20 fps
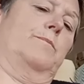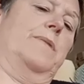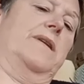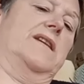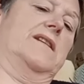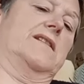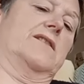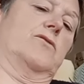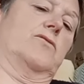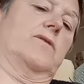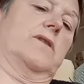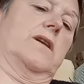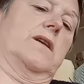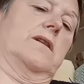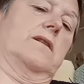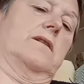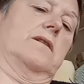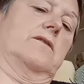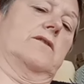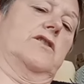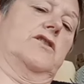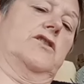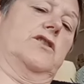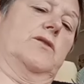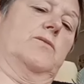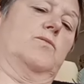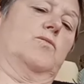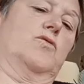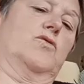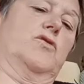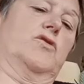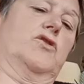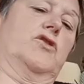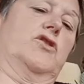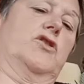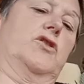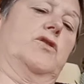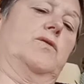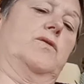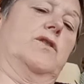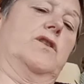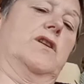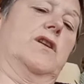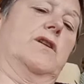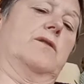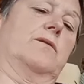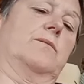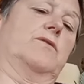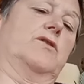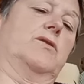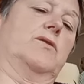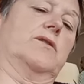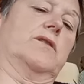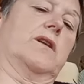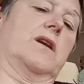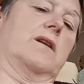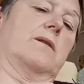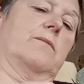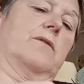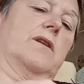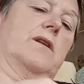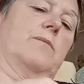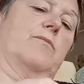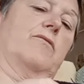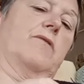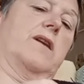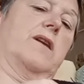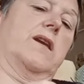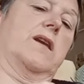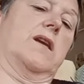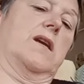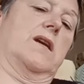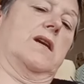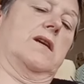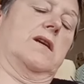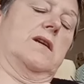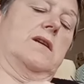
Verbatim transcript: bits on it that I don't want to, you know, I'm too scared I'm going to break it.